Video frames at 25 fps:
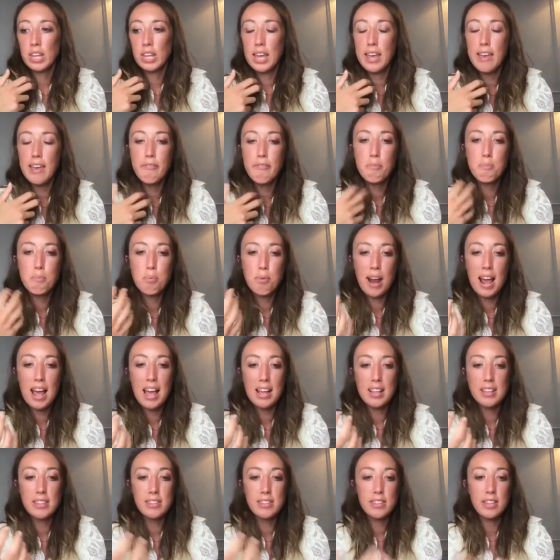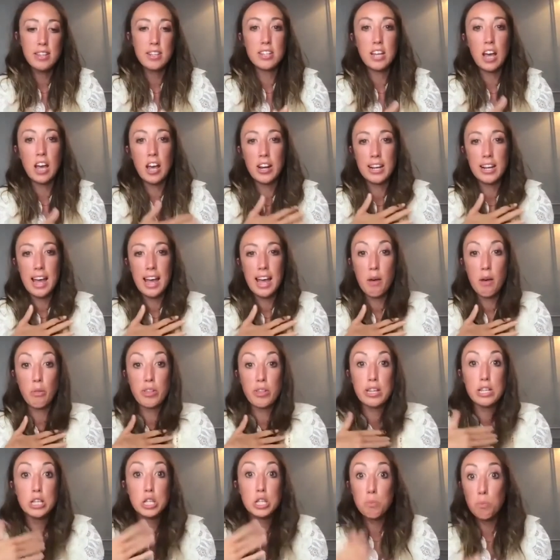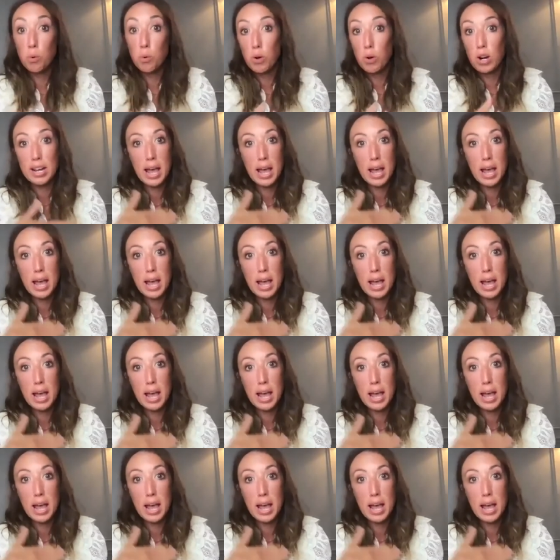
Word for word: if brands are turning out these smaller